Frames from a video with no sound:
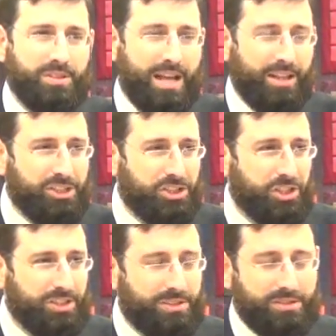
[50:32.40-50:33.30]
So now
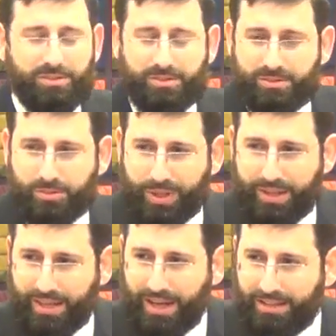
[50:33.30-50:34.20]
let's just
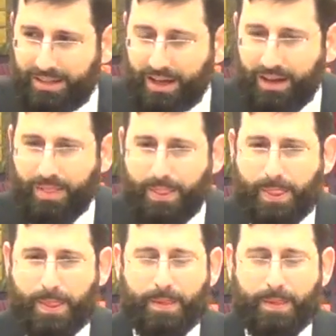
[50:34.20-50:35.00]
tweak the idea.